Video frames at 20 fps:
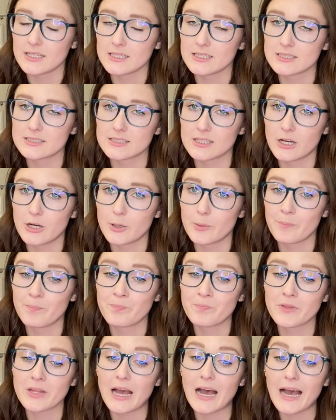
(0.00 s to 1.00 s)
So
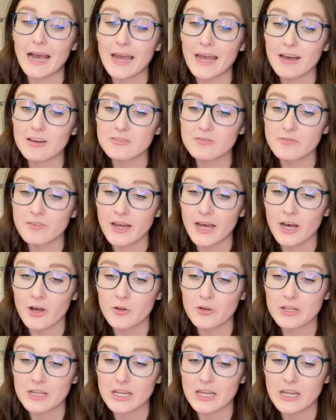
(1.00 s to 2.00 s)
I have
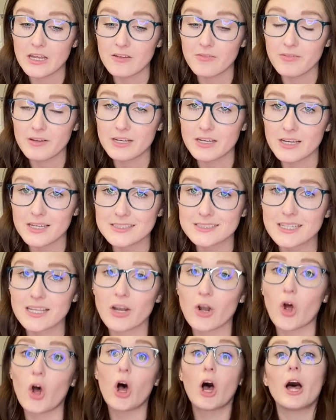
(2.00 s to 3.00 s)
found if it does
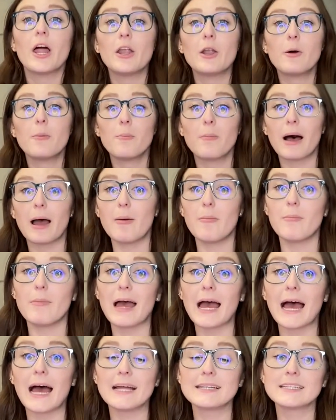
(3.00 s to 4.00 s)
get on my
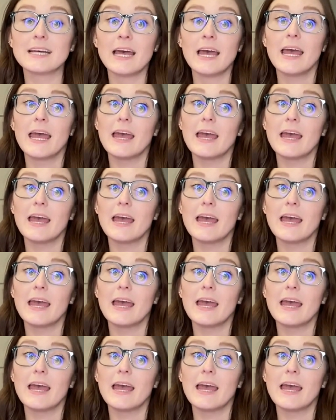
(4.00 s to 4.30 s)
mat,